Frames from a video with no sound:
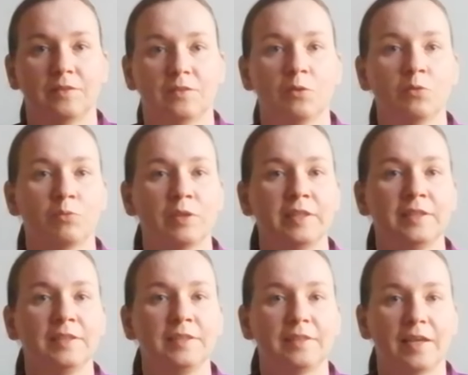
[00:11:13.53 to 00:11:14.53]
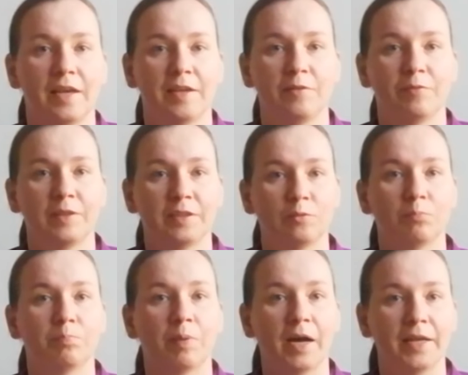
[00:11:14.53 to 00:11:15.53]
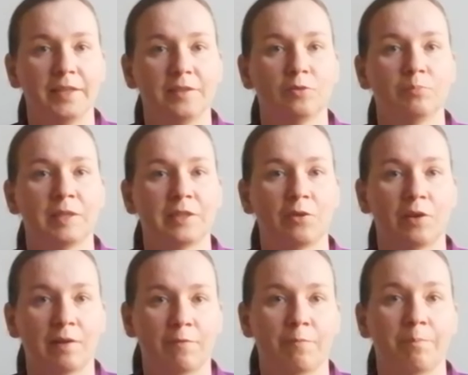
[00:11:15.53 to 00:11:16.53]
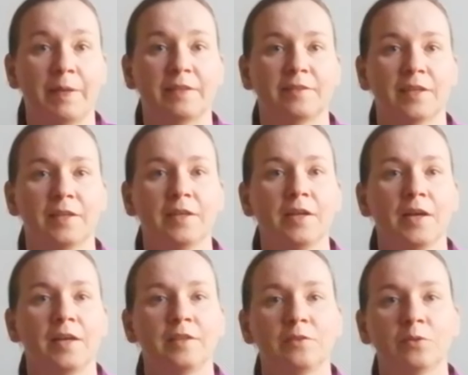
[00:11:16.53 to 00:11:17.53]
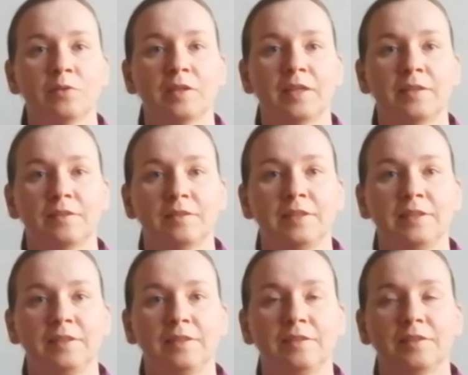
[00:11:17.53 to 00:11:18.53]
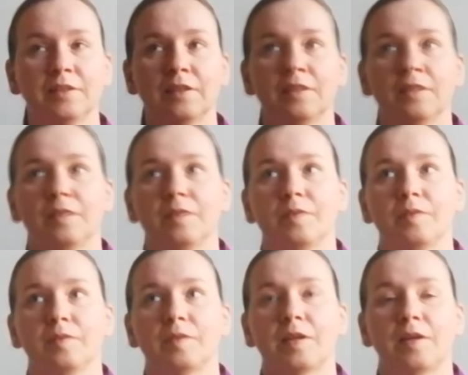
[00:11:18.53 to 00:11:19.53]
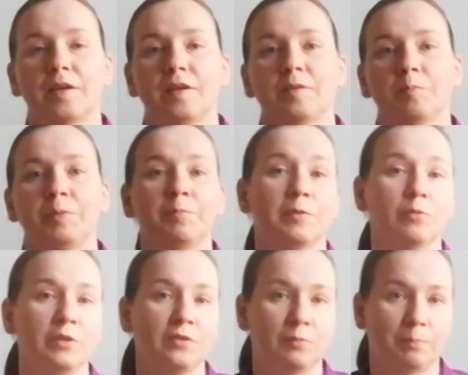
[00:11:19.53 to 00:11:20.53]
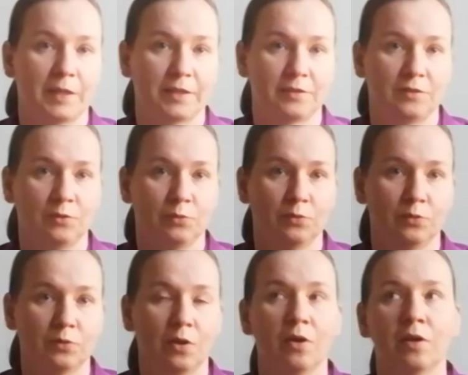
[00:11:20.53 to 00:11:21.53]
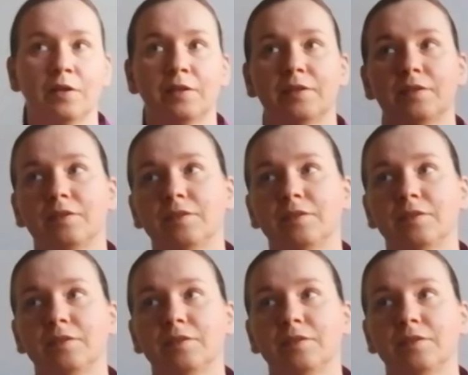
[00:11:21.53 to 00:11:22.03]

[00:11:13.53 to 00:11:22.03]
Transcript: don't really need anything to buy to make your life better and don't need that people respect you or